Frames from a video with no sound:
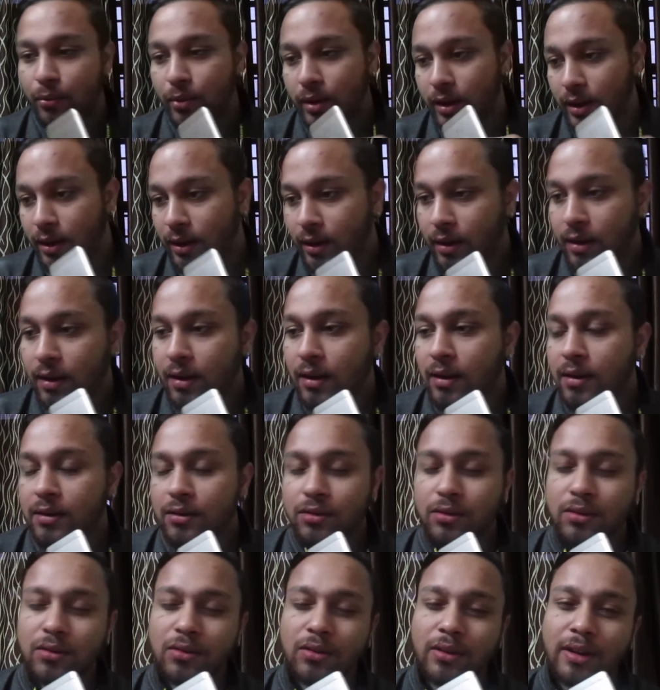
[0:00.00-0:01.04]
Vee.
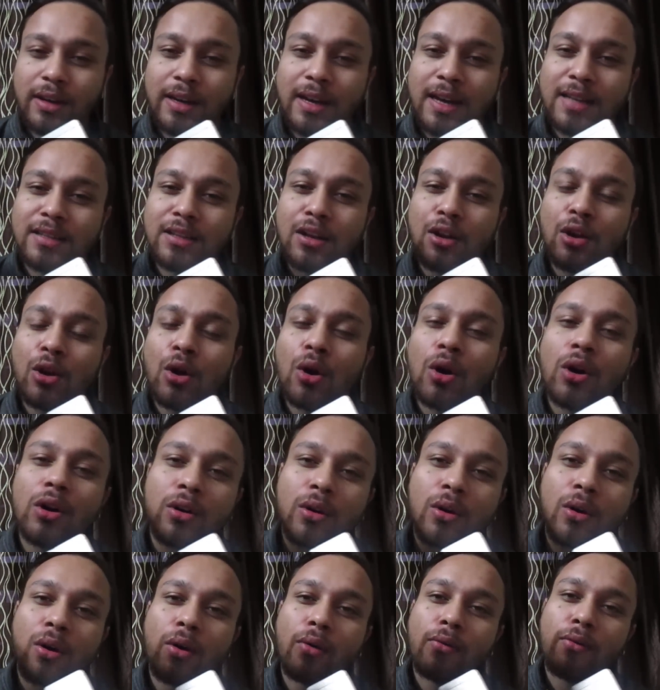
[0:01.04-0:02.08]
So it has a lot
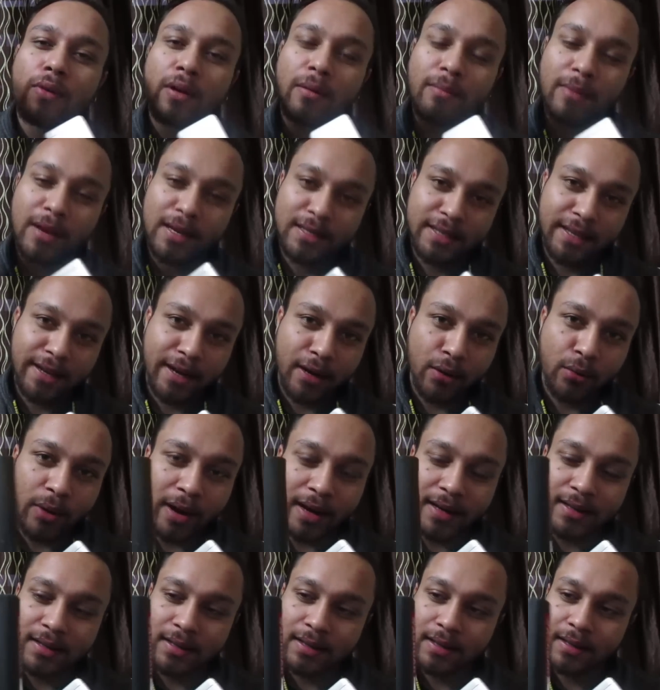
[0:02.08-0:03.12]
of amazing
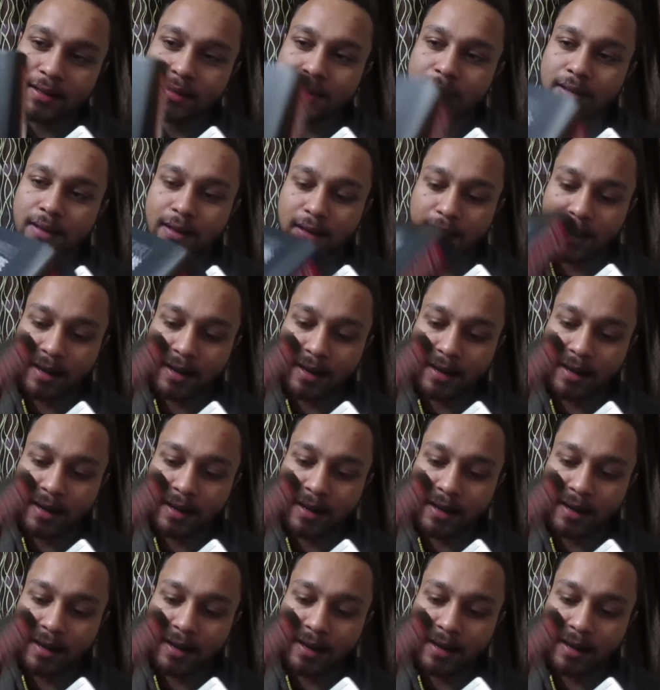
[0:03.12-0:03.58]
advices.